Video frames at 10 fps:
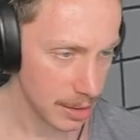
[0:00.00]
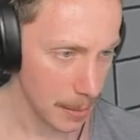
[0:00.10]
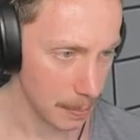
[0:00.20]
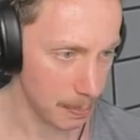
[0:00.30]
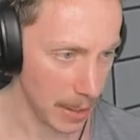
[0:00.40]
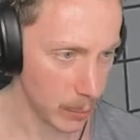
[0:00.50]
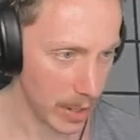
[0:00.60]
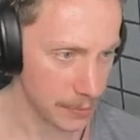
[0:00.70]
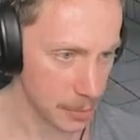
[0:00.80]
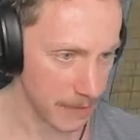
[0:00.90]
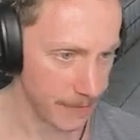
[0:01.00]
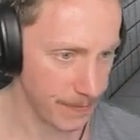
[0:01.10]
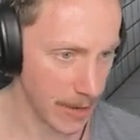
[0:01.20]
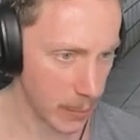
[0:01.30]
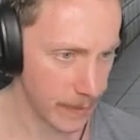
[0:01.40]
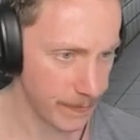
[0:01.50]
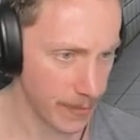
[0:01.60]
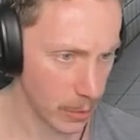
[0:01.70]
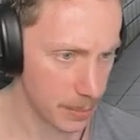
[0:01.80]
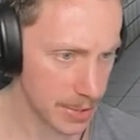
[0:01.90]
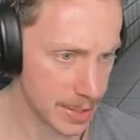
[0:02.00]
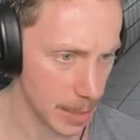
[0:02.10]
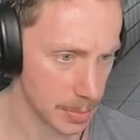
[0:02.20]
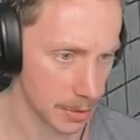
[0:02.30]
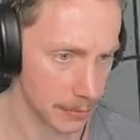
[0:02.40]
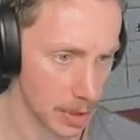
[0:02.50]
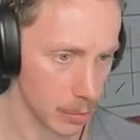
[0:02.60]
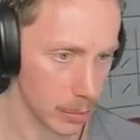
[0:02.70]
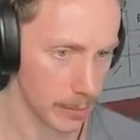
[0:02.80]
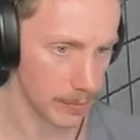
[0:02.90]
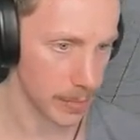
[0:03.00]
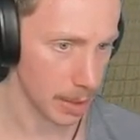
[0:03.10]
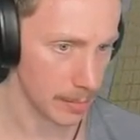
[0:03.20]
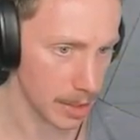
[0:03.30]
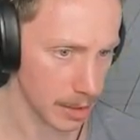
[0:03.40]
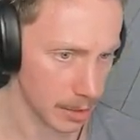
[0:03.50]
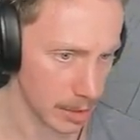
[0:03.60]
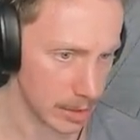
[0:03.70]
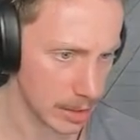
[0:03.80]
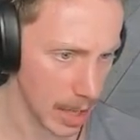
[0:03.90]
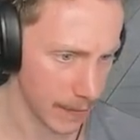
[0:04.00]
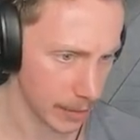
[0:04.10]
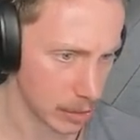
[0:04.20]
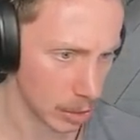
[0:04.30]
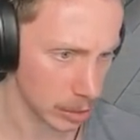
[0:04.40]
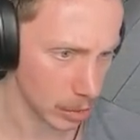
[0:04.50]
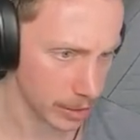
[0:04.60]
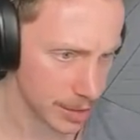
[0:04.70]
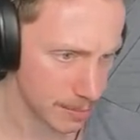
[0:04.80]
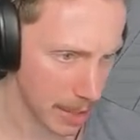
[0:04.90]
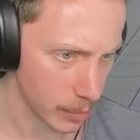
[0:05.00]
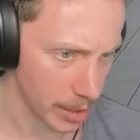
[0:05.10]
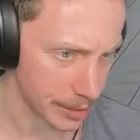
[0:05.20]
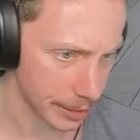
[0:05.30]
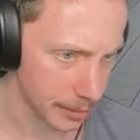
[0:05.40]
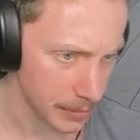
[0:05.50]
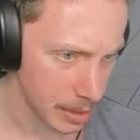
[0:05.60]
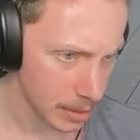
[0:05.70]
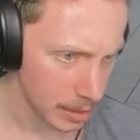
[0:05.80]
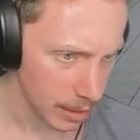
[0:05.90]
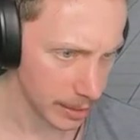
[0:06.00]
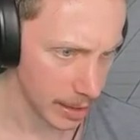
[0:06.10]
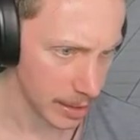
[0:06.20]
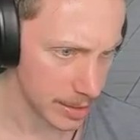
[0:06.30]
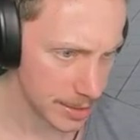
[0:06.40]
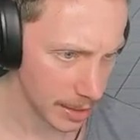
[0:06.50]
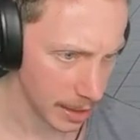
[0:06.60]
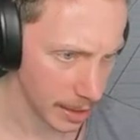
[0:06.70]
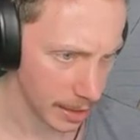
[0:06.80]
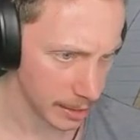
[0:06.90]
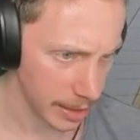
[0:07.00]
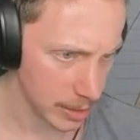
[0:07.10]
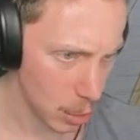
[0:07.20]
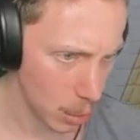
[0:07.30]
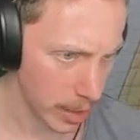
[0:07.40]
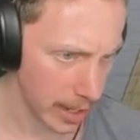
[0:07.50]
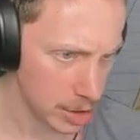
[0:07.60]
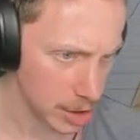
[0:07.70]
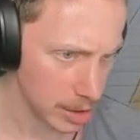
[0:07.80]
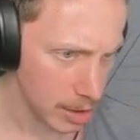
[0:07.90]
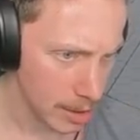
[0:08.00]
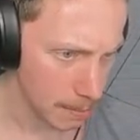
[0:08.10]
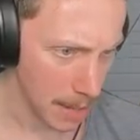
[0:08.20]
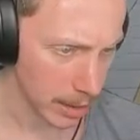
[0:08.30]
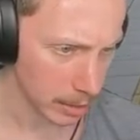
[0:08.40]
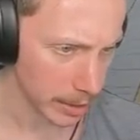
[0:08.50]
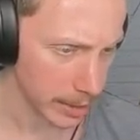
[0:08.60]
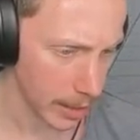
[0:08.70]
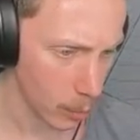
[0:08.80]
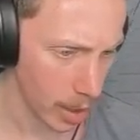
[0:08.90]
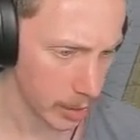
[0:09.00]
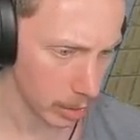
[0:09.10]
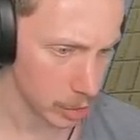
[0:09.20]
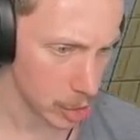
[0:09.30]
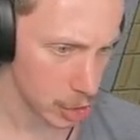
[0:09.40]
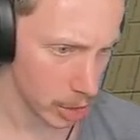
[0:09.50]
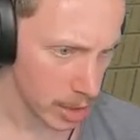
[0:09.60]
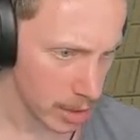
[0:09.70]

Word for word: but we have to be very, very perceptive, don't we? I'm gonna have a good look at this man right here. He is uh, a Caucasian male in a white collared shirt.